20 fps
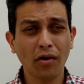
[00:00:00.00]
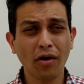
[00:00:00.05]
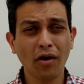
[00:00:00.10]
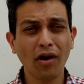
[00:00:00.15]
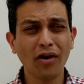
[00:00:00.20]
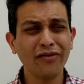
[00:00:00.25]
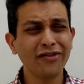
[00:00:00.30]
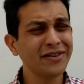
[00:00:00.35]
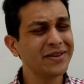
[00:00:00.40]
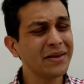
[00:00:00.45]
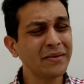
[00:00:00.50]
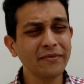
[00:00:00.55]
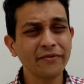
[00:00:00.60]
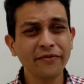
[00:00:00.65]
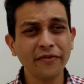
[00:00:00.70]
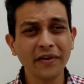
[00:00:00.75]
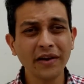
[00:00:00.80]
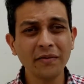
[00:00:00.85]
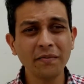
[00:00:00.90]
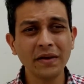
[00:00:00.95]
offer them
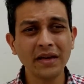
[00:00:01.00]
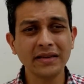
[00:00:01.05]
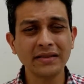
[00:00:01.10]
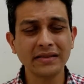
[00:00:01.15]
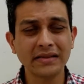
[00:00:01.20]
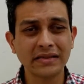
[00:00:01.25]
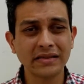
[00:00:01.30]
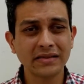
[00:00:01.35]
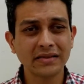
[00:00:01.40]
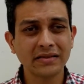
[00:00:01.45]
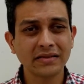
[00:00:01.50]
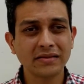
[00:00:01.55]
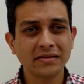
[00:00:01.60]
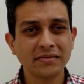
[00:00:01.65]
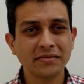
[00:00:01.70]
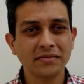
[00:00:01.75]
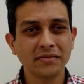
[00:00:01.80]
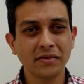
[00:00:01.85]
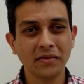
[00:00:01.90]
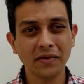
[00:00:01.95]
freebies.
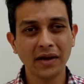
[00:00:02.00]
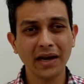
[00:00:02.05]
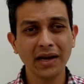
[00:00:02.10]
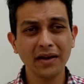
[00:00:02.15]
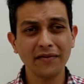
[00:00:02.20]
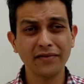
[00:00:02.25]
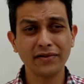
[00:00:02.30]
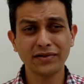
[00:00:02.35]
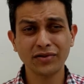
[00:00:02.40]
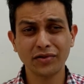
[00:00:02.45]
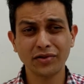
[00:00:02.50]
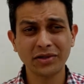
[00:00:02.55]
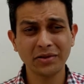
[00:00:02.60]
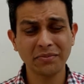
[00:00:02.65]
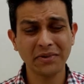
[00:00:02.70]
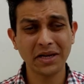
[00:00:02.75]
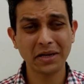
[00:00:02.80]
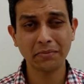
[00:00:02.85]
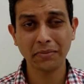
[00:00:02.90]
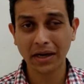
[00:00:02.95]
Alright, if you're a social
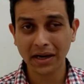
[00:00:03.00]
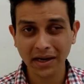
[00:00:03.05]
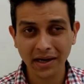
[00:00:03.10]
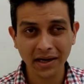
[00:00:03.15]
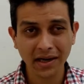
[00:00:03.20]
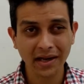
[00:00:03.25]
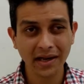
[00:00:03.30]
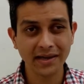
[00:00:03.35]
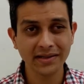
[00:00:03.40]
media marketing